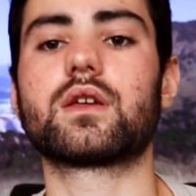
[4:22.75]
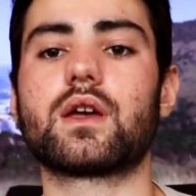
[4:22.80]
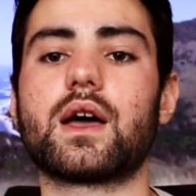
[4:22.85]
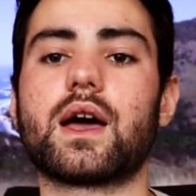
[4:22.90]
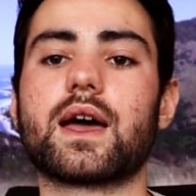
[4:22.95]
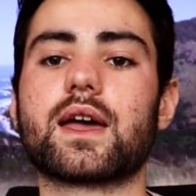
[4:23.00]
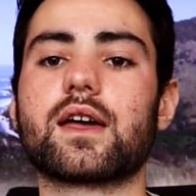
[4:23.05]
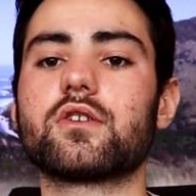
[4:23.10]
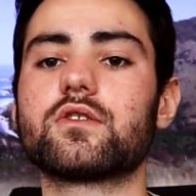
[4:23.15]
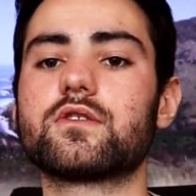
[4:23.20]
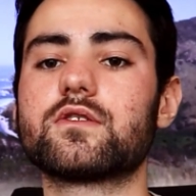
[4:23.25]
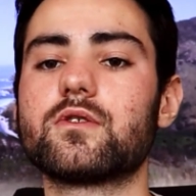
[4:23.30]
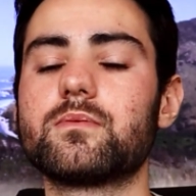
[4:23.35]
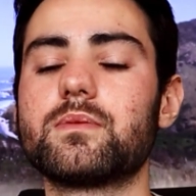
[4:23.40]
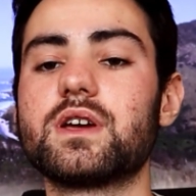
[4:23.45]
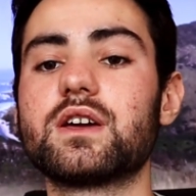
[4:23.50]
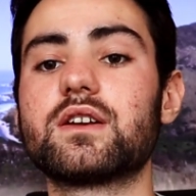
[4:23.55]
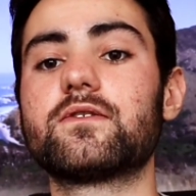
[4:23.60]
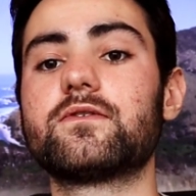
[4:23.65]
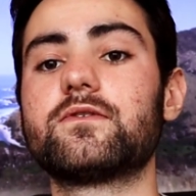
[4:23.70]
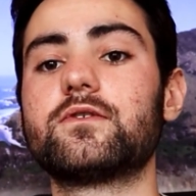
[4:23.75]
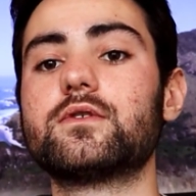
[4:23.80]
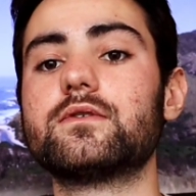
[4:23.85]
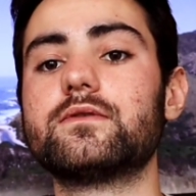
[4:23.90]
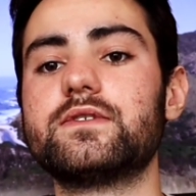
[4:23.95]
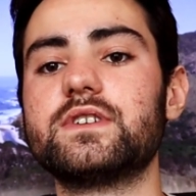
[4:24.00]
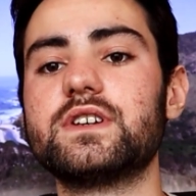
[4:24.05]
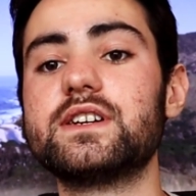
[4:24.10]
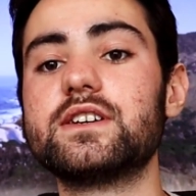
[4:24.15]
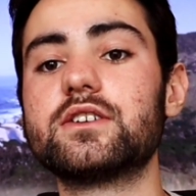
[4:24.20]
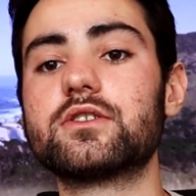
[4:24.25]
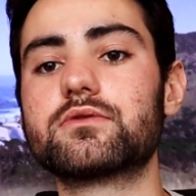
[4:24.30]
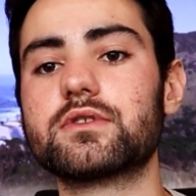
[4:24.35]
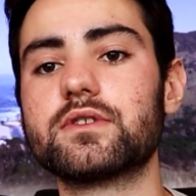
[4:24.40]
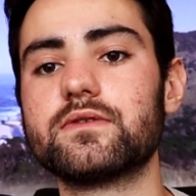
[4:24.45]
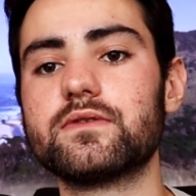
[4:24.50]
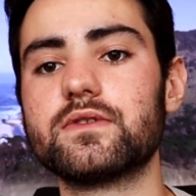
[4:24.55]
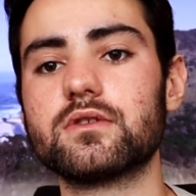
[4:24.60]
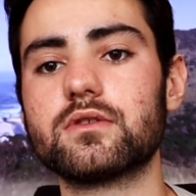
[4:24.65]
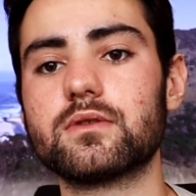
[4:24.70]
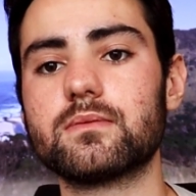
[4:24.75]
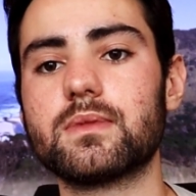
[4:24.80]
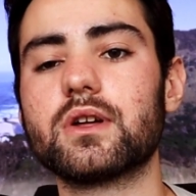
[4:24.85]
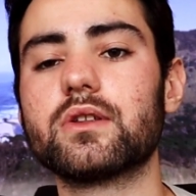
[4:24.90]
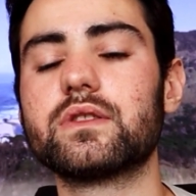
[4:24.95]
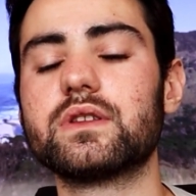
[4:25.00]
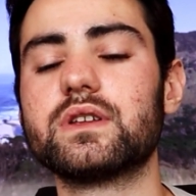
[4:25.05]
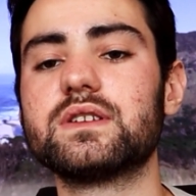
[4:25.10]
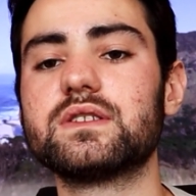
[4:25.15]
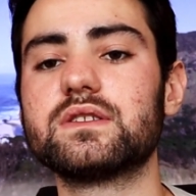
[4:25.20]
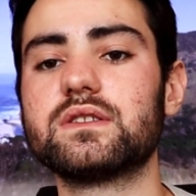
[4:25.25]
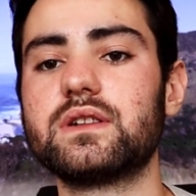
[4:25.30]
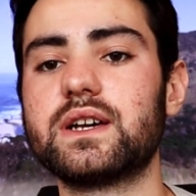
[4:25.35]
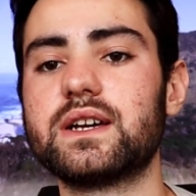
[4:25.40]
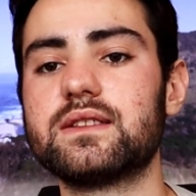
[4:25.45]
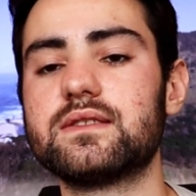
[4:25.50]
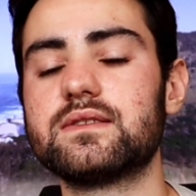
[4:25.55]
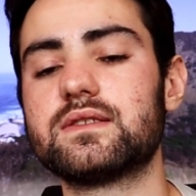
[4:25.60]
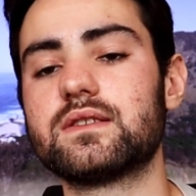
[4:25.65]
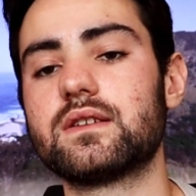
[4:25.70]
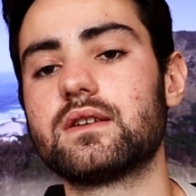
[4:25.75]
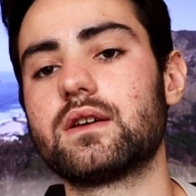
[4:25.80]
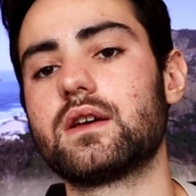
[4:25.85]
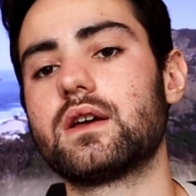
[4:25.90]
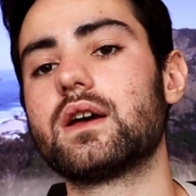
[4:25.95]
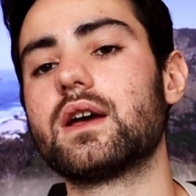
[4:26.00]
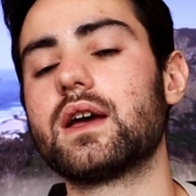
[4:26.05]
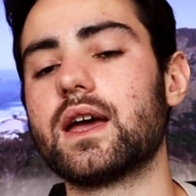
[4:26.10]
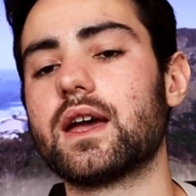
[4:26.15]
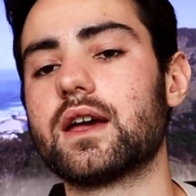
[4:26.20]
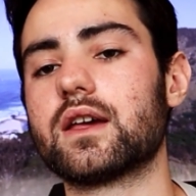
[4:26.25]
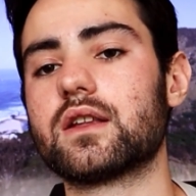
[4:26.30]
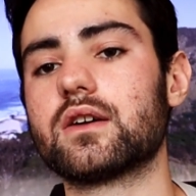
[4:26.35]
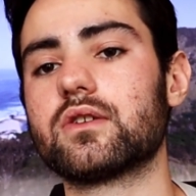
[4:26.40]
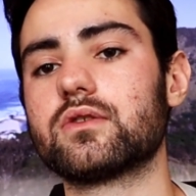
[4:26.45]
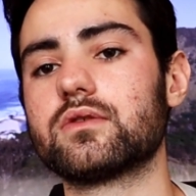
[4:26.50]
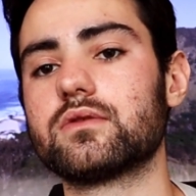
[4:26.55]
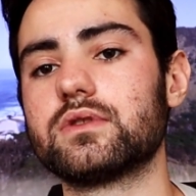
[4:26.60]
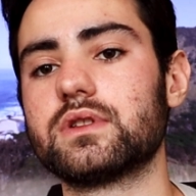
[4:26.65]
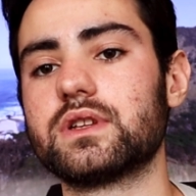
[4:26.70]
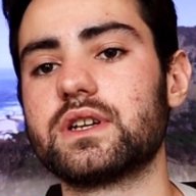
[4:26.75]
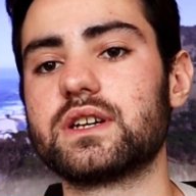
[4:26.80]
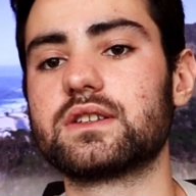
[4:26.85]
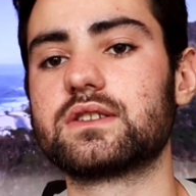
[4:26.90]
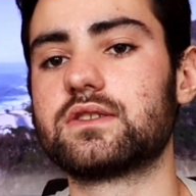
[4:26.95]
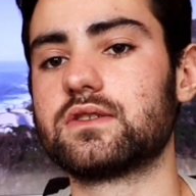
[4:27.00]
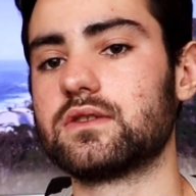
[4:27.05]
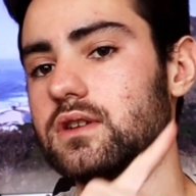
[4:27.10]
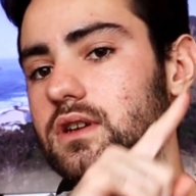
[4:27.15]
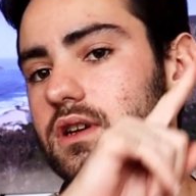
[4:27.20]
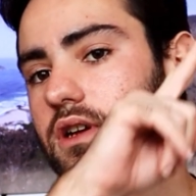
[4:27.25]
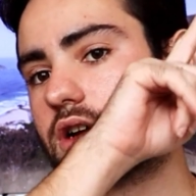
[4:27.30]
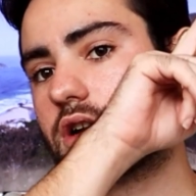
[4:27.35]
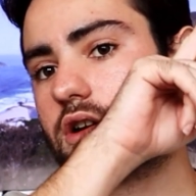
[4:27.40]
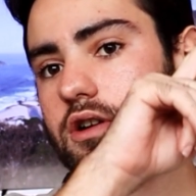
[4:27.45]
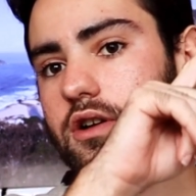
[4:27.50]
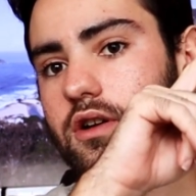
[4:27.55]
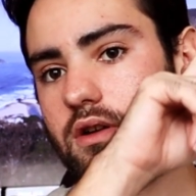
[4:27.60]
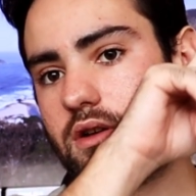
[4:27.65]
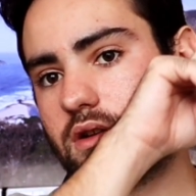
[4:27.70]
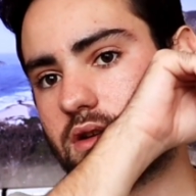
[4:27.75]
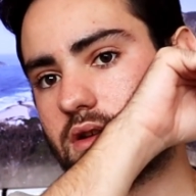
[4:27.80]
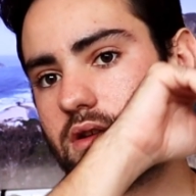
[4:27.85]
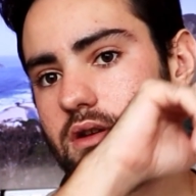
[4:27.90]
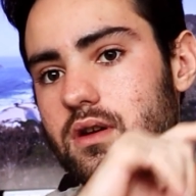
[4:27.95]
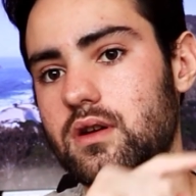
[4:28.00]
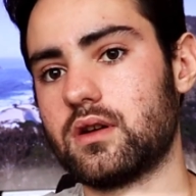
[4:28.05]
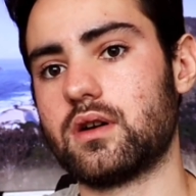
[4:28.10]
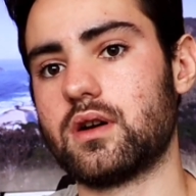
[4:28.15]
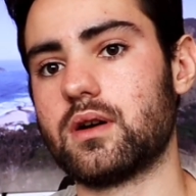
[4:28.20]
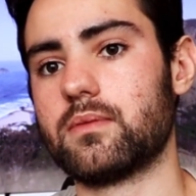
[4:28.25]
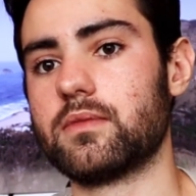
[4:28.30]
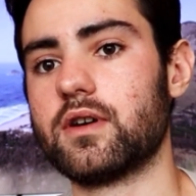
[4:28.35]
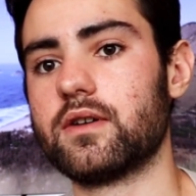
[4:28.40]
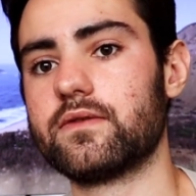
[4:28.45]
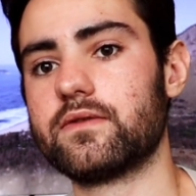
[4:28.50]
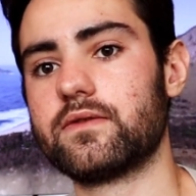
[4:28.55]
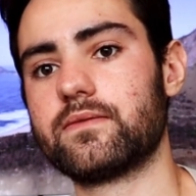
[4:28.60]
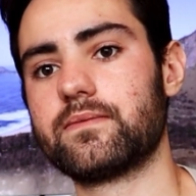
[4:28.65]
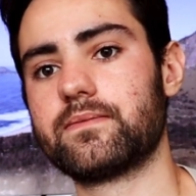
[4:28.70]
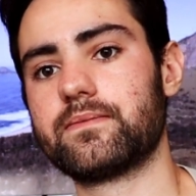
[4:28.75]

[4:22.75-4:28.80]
I also made a full video review about this lens, and I'll link to the card above.